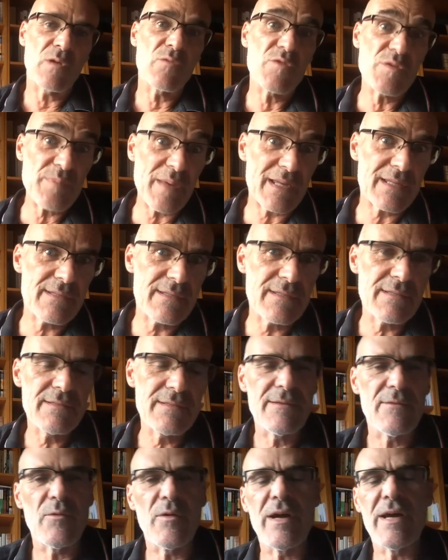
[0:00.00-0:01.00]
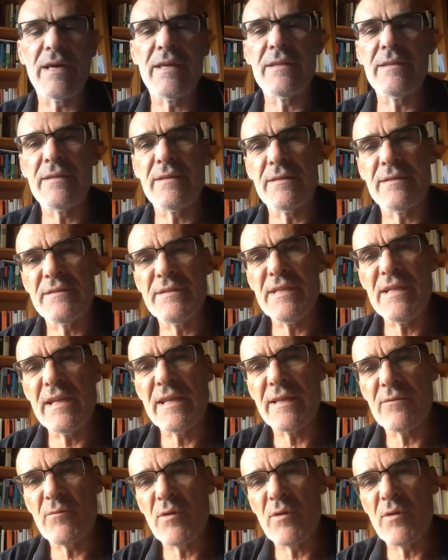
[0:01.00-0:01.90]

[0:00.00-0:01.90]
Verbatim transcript: respect when uh, dealing,